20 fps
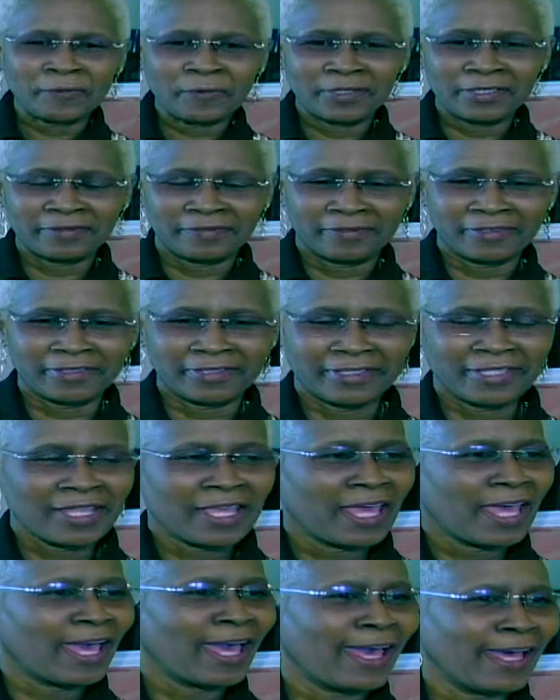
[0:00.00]
wonderful.
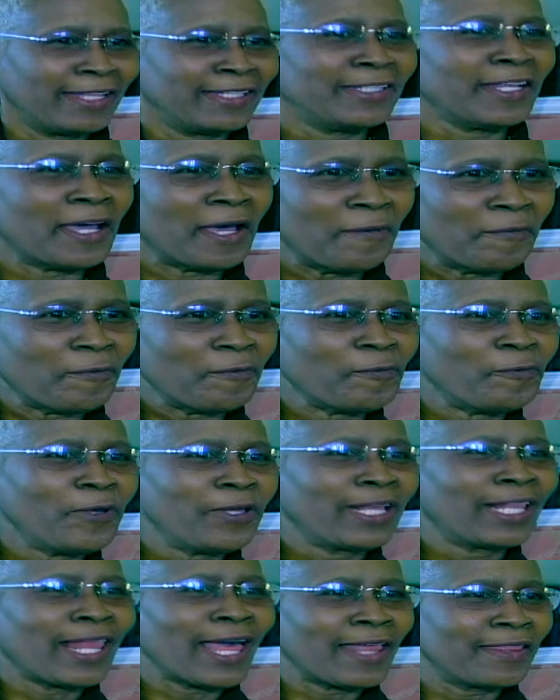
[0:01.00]
And
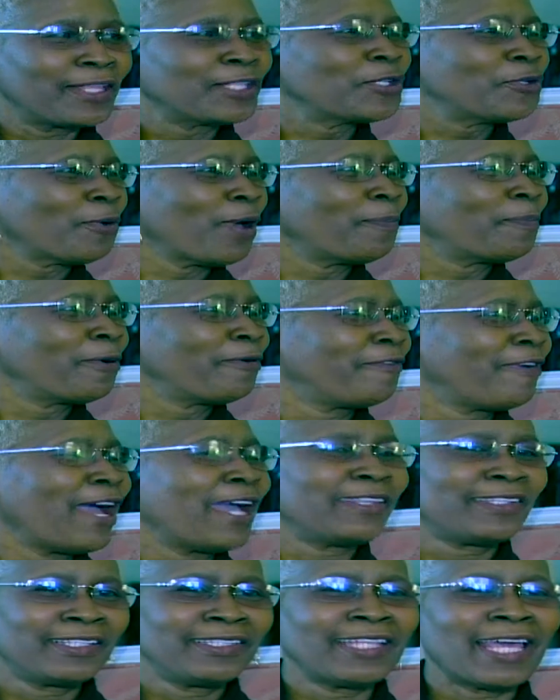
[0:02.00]
we're glad that you are
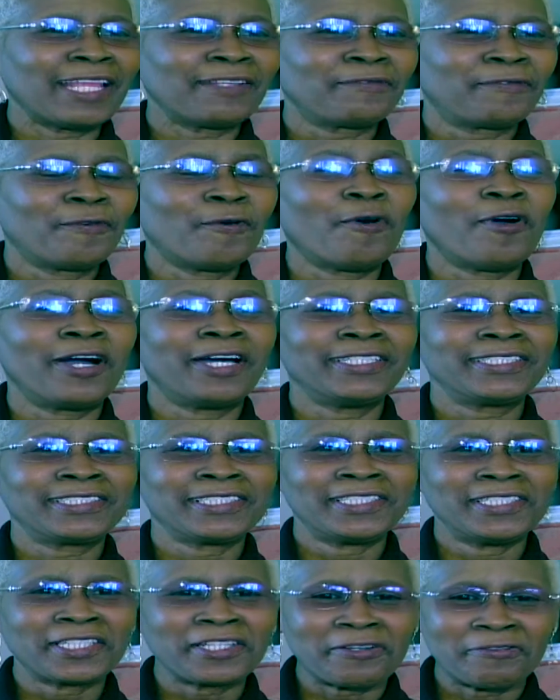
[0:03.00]
providing that for us
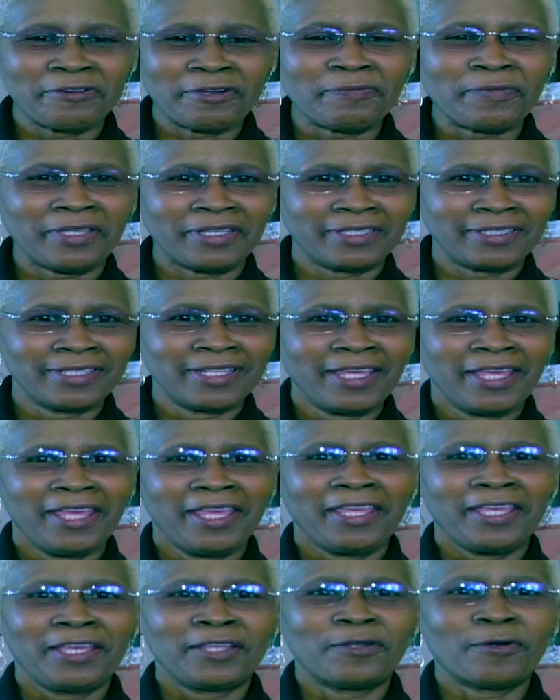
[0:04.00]
in the Caribbean.
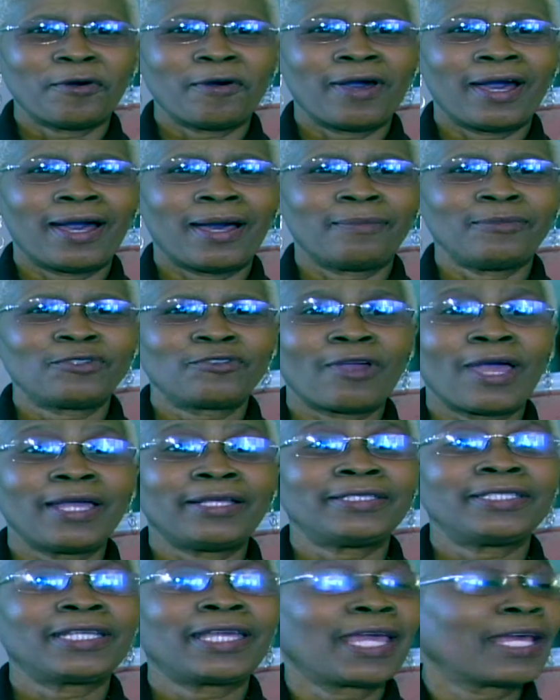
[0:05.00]
You know,
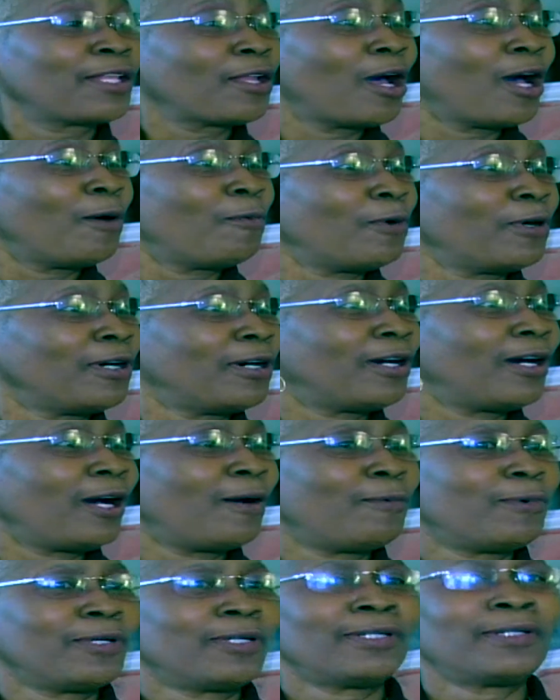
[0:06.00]
trying to get
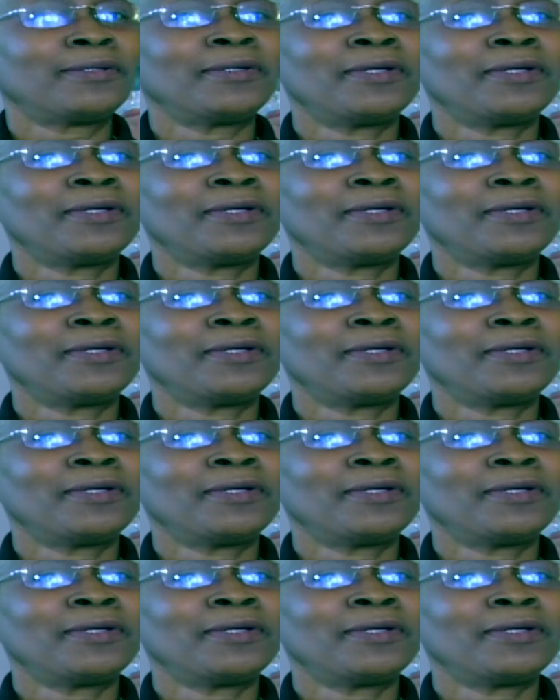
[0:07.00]
our